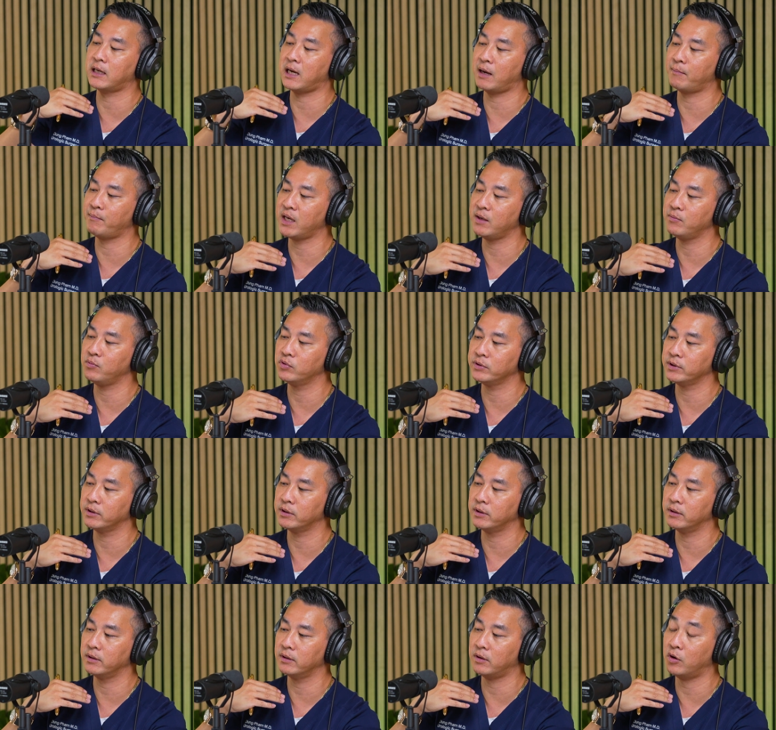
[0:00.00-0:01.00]
I'm able
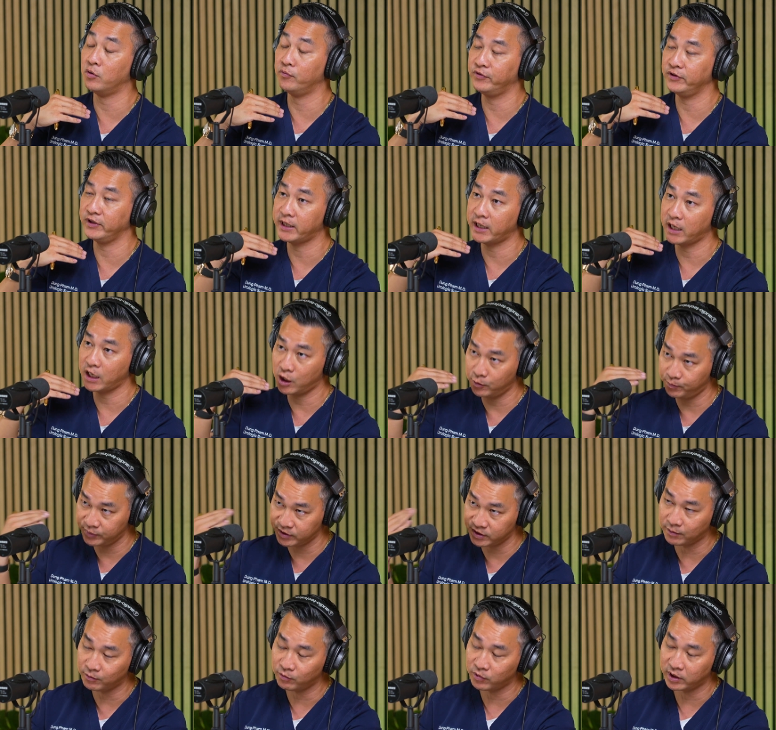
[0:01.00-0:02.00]
to hopefully help
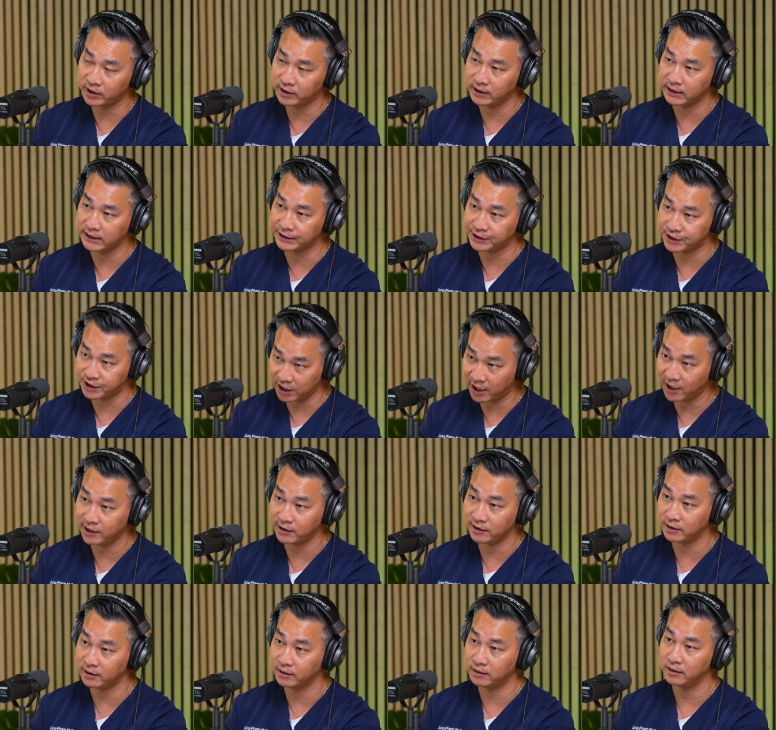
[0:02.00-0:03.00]
someone in
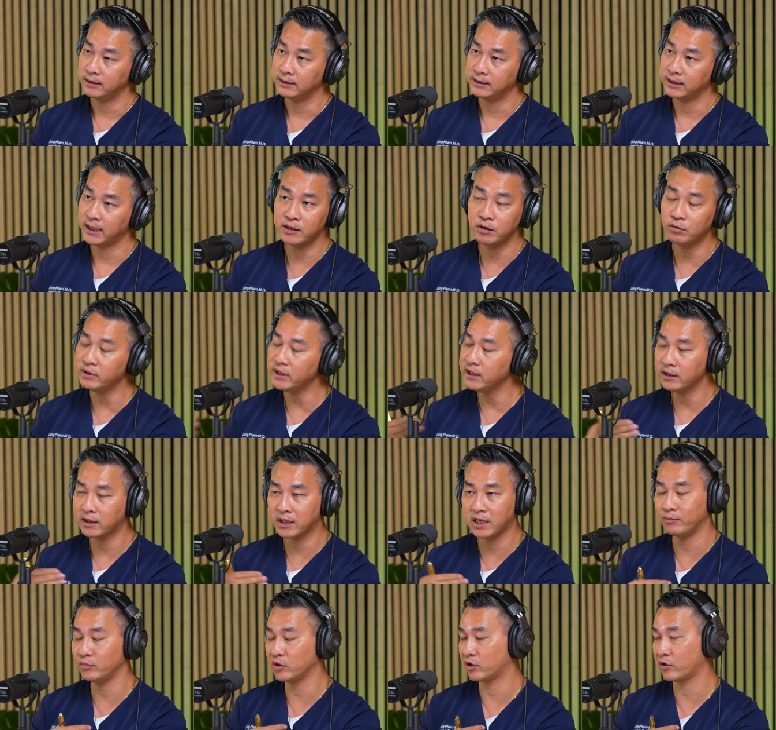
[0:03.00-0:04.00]
China, they don't need to
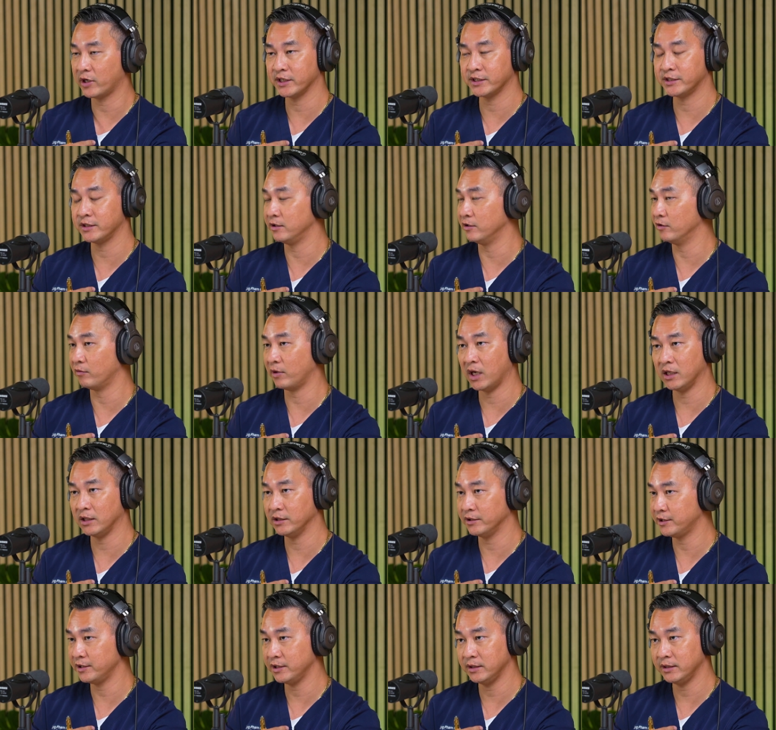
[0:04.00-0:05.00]
come to Crescent
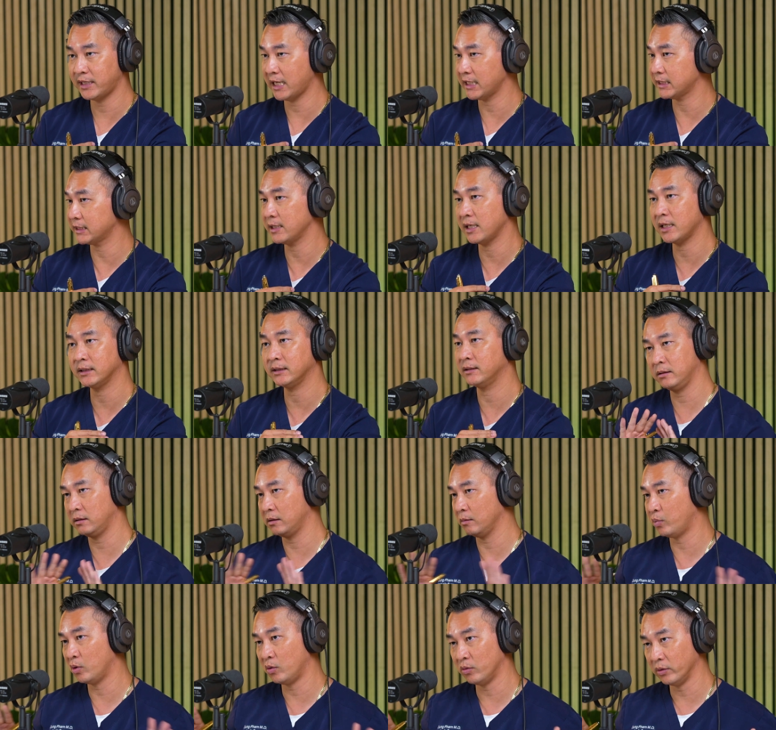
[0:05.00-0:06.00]
Urology. That's not
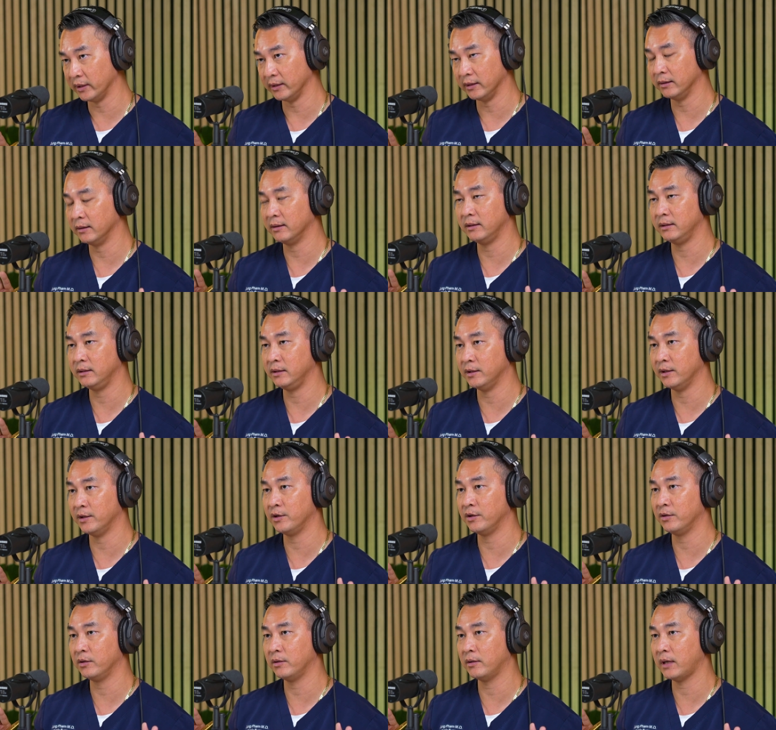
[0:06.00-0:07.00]
the point. You
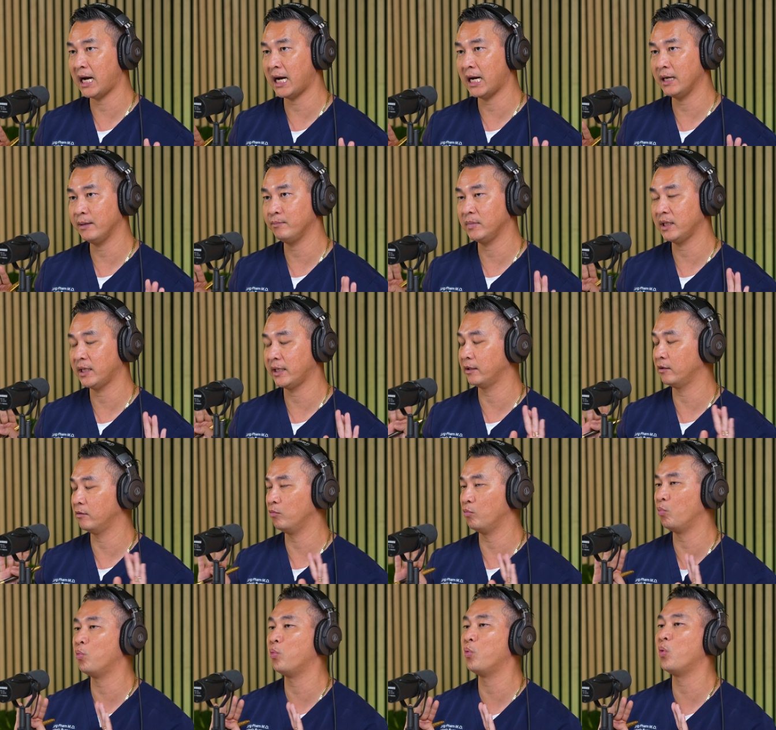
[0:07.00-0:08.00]
know, I'm like
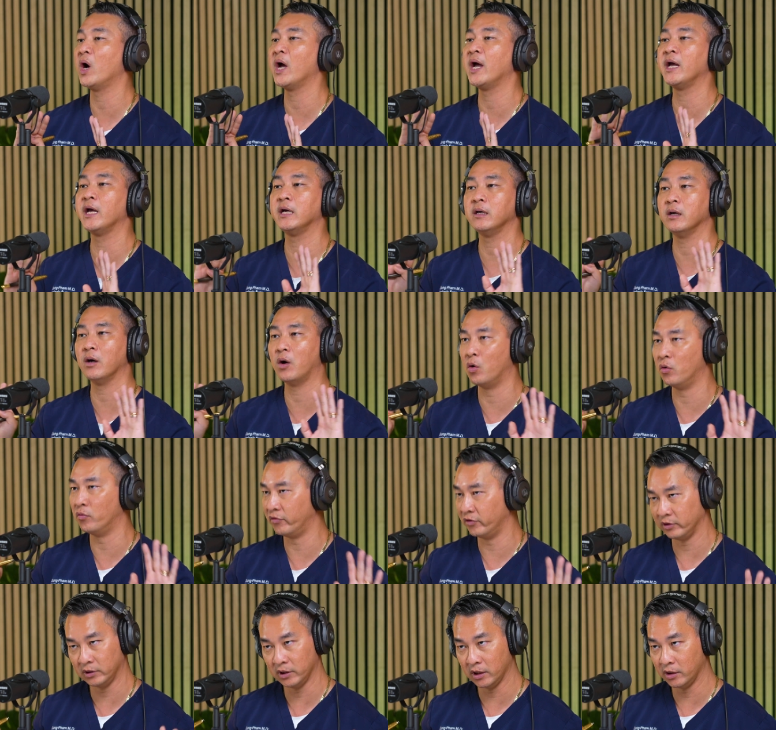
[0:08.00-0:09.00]
way
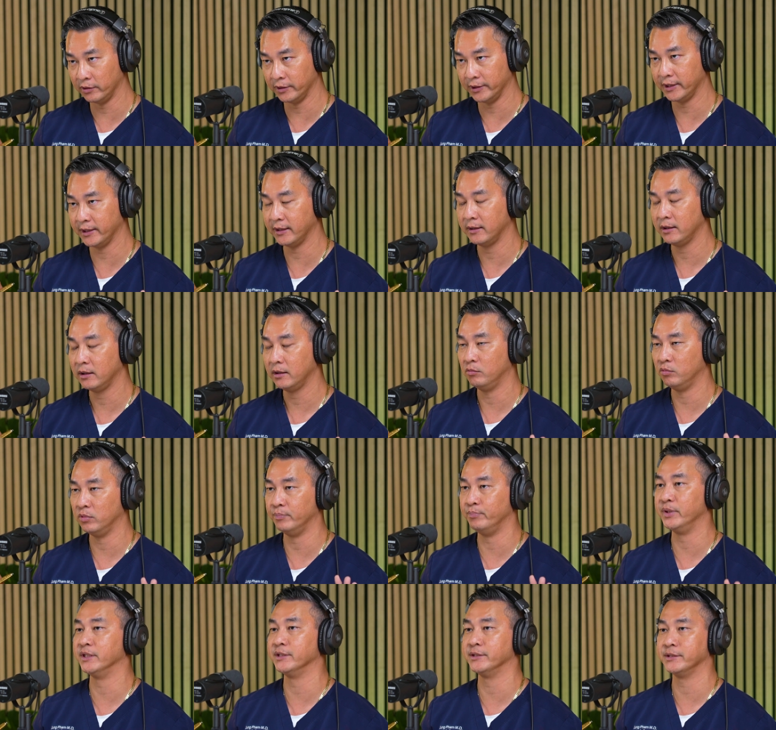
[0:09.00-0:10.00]
overloaded
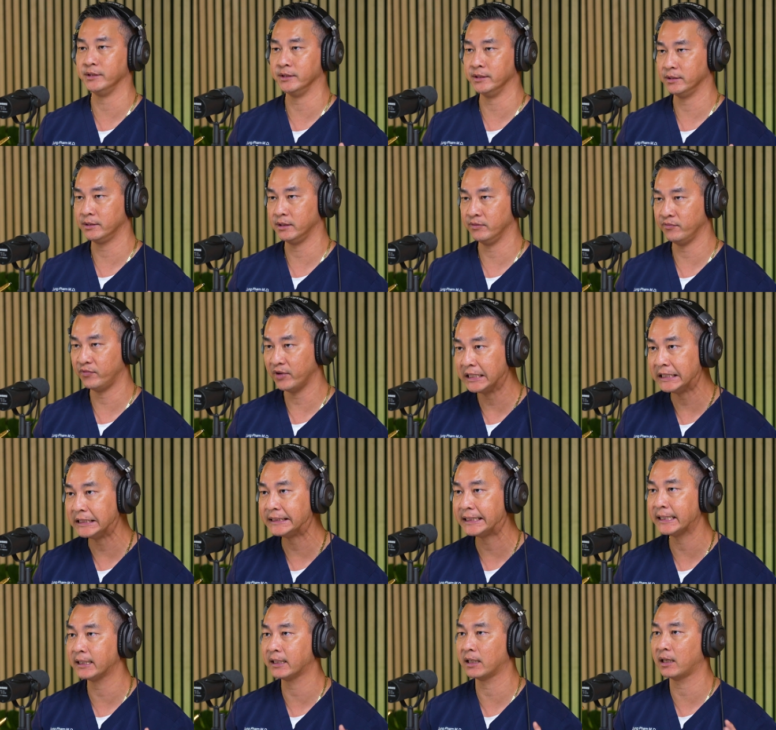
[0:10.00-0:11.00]
with business. If
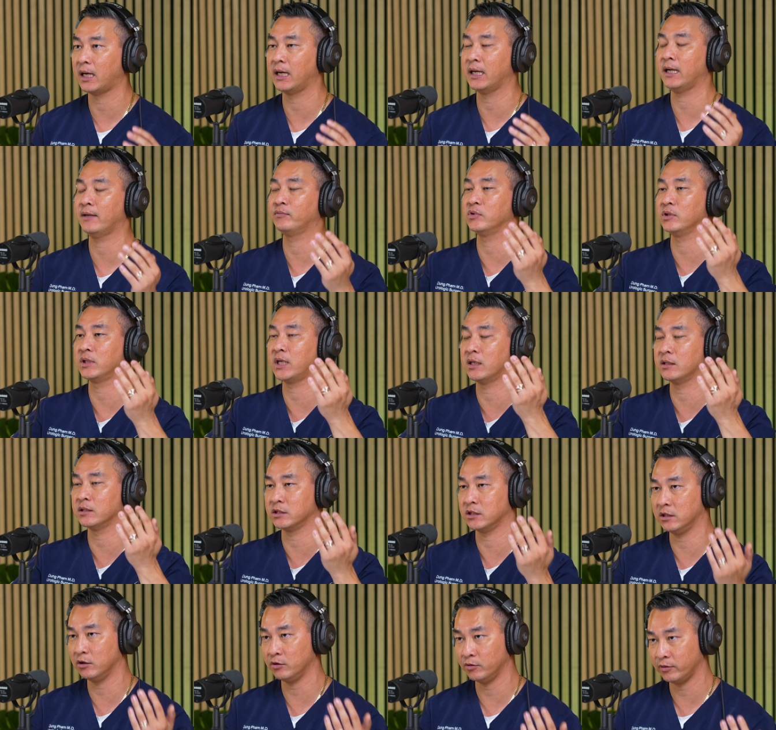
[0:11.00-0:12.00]
anything, I have to kind of
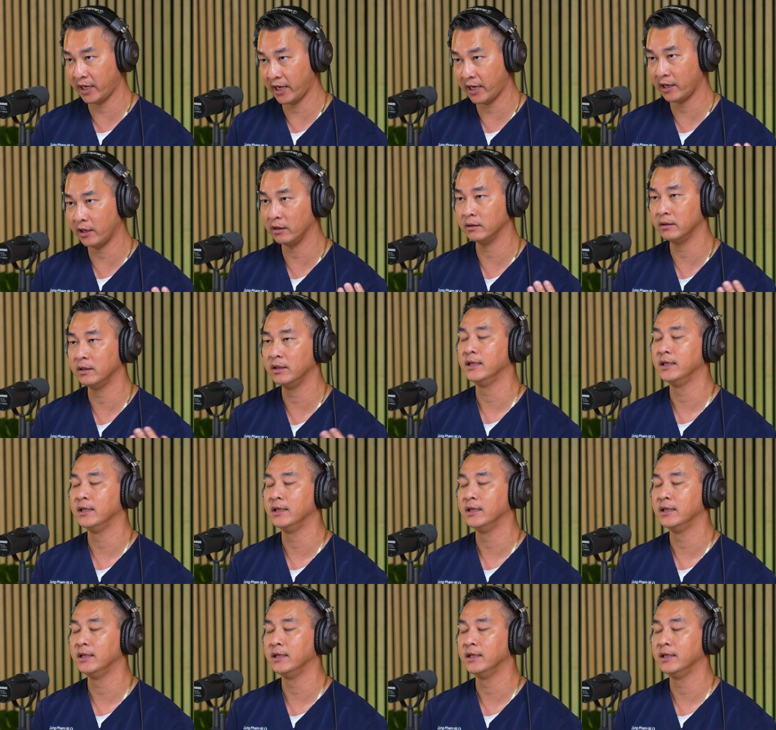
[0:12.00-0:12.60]
slow down.